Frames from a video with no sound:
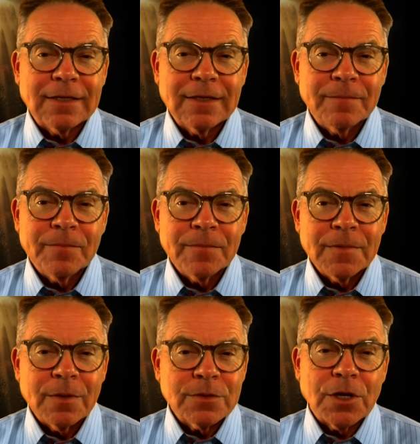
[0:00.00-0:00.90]
And
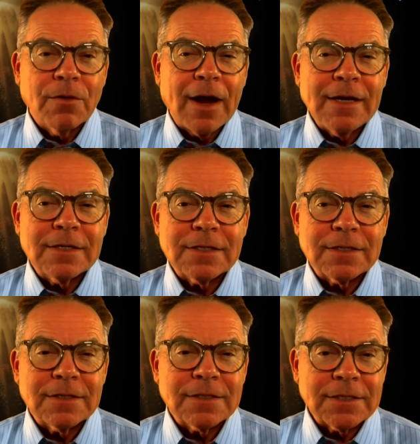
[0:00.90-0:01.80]
it was the
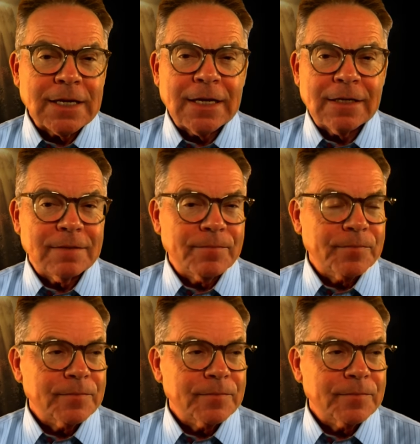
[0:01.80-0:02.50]
greatest scene.